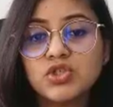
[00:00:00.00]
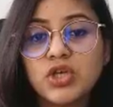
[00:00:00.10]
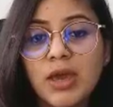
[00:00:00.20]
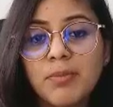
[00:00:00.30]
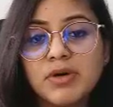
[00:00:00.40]
Then
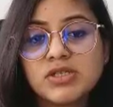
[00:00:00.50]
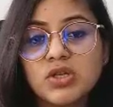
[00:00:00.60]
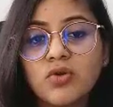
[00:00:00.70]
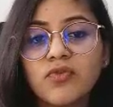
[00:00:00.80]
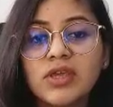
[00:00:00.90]

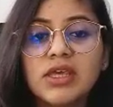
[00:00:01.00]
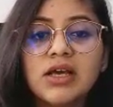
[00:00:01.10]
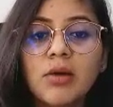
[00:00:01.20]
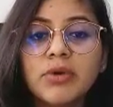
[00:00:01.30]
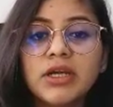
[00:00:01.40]
chairperson of
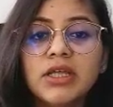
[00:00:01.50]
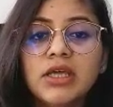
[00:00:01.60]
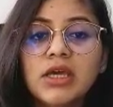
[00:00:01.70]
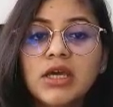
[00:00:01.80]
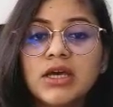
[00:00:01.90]
E
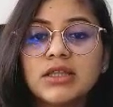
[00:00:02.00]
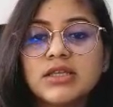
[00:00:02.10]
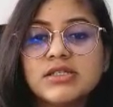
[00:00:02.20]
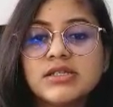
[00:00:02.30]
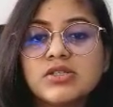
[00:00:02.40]
committee.
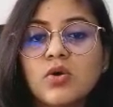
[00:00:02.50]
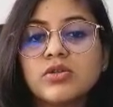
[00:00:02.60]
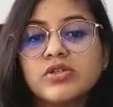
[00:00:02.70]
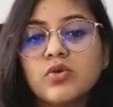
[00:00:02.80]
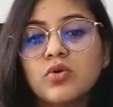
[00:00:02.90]
This is
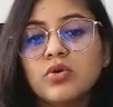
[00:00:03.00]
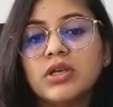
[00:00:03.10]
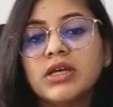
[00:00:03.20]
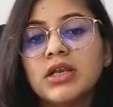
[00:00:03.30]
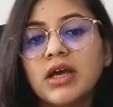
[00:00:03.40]
also
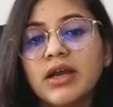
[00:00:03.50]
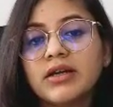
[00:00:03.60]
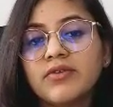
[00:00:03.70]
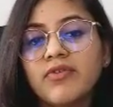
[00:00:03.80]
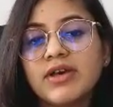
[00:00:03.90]
legal
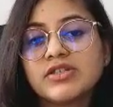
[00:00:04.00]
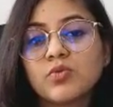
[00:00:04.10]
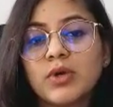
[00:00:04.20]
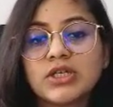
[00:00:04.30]
current affairs